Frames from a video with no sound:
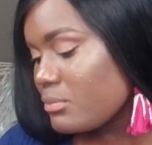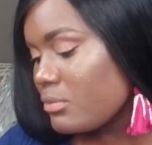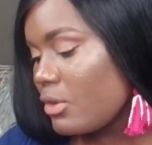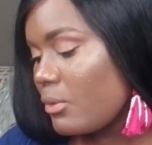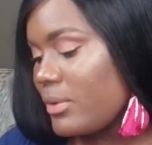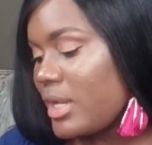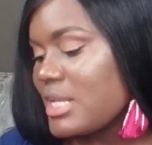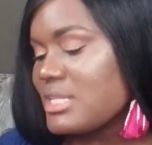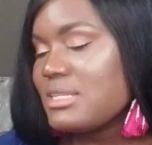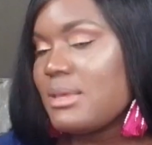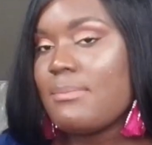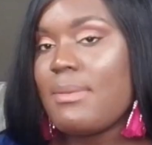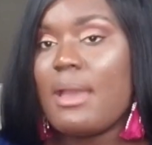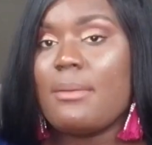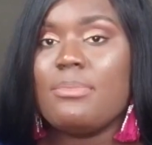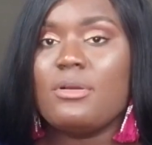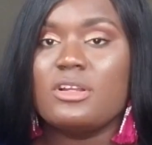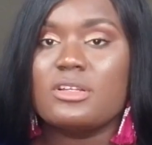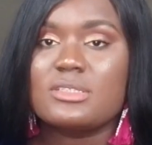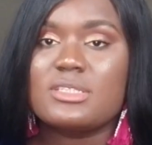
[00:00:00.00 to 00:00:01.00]
when I say buy
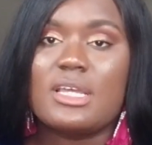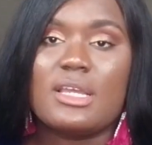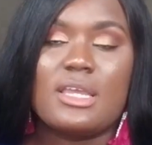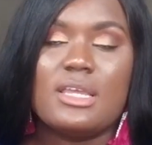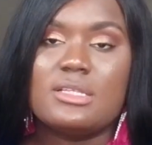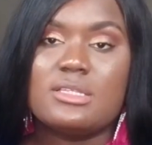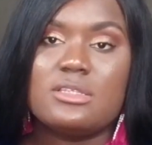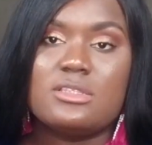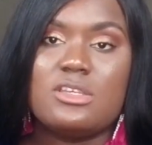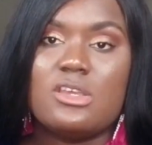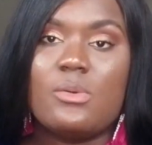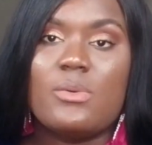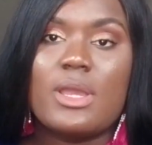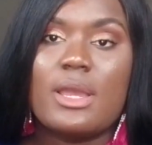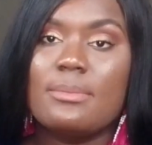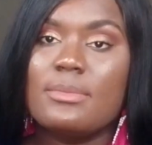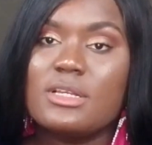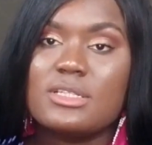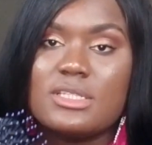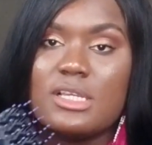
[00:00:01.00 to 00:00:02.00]
products that cater to your wig,
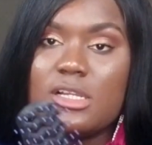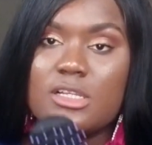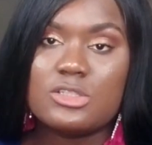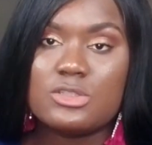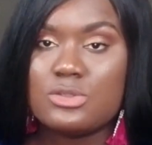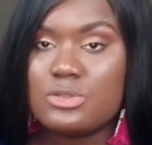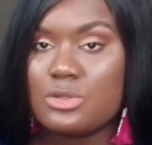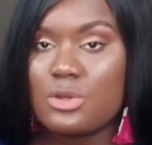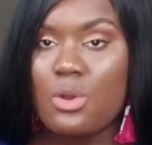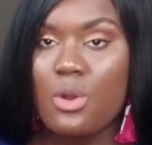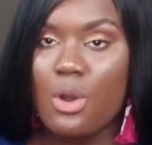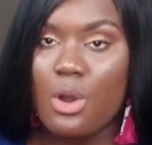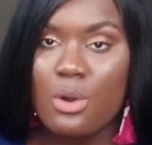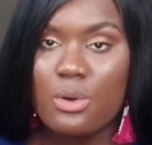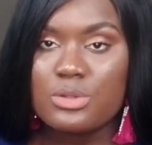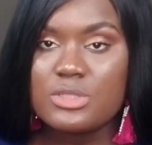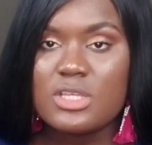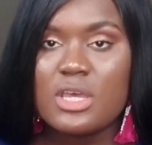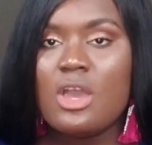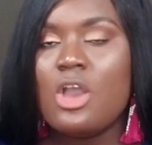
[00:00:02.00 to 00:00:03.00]
I'm not telling you to
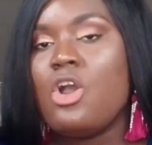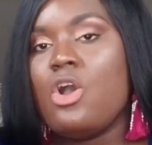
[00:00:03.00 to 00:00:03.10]
go out